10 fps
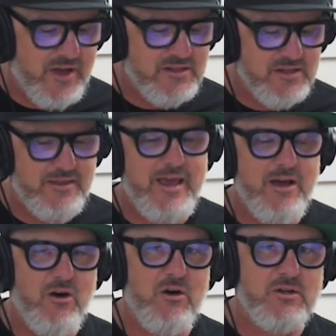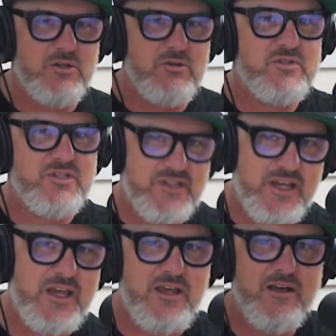they are to
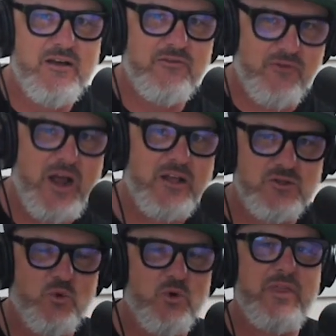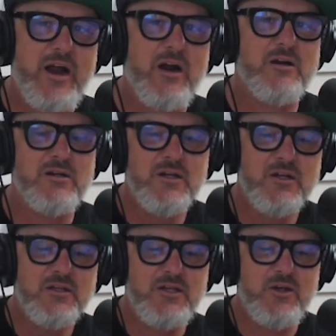see friends. We're there
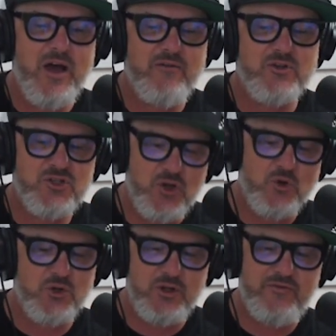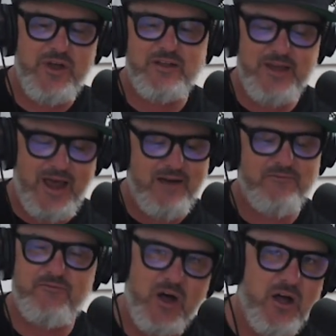to have a social event, to
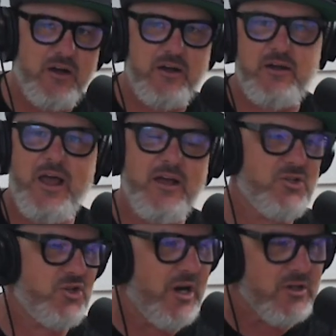have fun and share